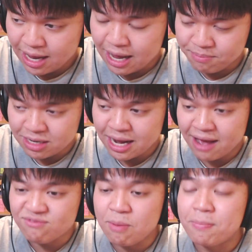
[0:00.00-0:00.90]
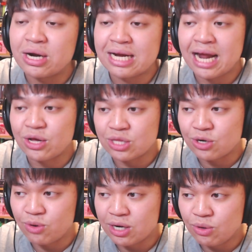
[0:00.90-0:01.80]
I'm gonna have to put it out there
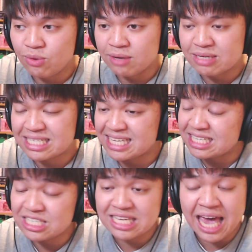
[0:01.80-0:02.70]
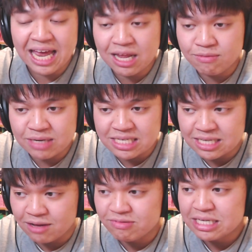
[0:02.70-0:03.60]
right away, because I just can't help
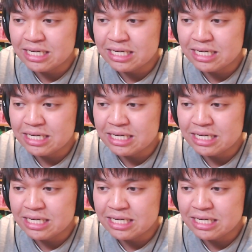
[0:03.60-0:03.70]
myself